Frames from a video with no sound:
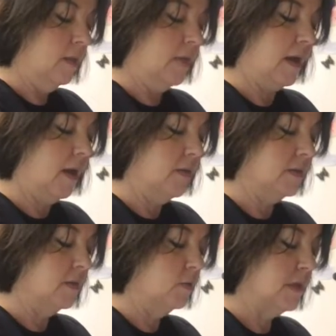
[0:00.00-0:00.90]
They cut these
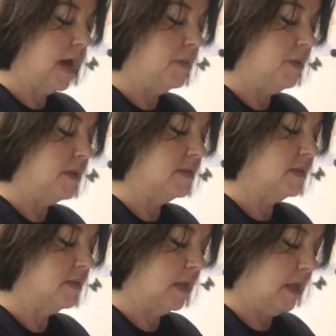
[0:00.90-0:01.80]
little tiny
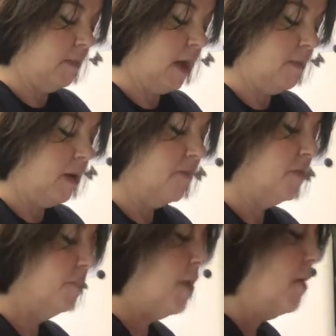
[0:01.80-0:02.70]
pieces that keep coming
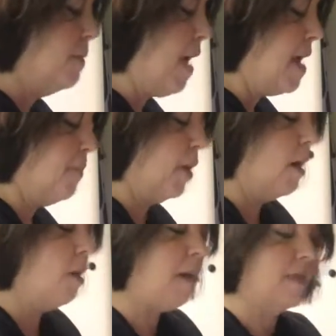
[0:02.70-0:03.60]
off on the paper
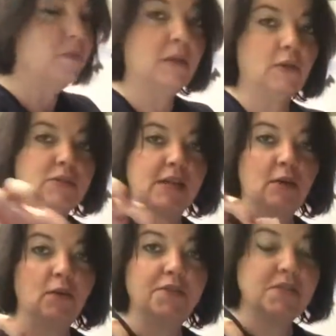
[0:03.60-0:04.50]
all by them little
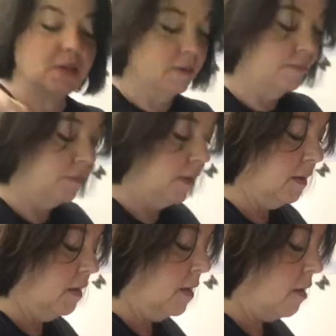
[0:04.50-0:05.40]
selves,
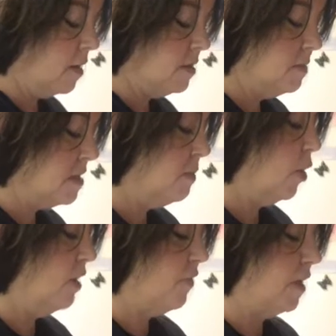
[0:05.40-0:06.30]
causing me some
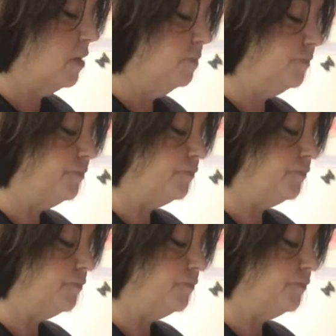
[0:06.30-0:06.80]
grief here.